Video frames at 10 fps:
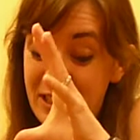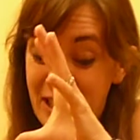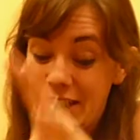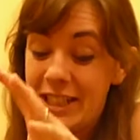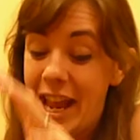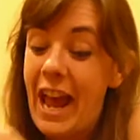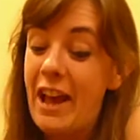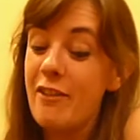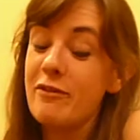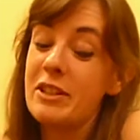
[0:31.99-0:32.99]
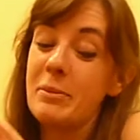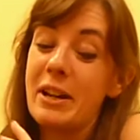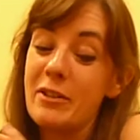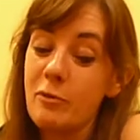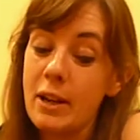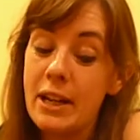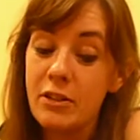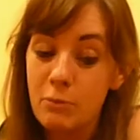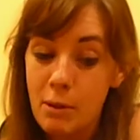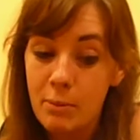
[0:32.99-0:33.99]
needed to have some kind of way
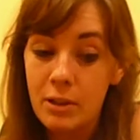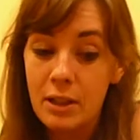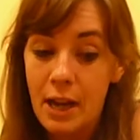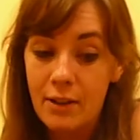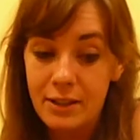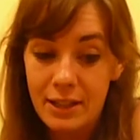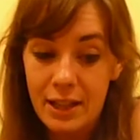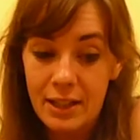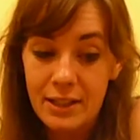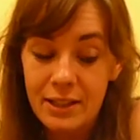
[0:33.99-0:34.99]
to remember how to say